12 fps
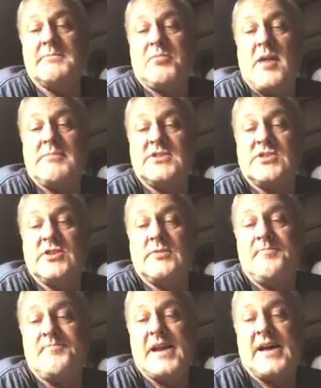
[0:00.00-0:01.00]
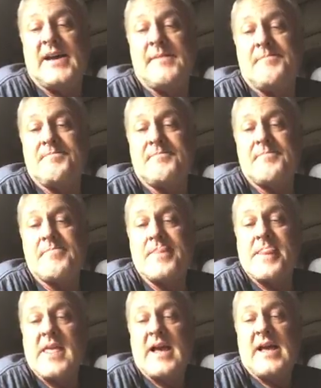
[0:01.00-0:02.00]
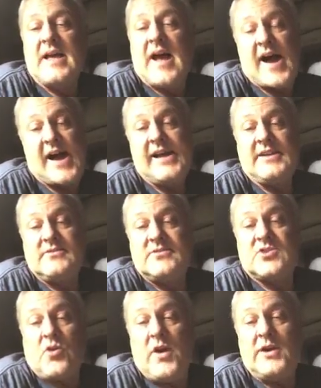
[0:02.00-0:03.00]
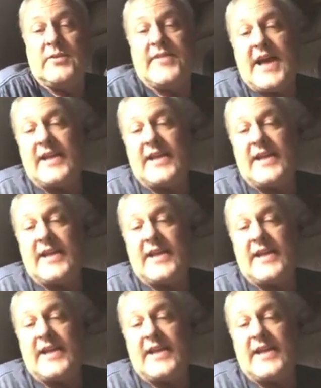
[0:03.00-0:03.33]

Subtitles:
idea of maybe going that direction,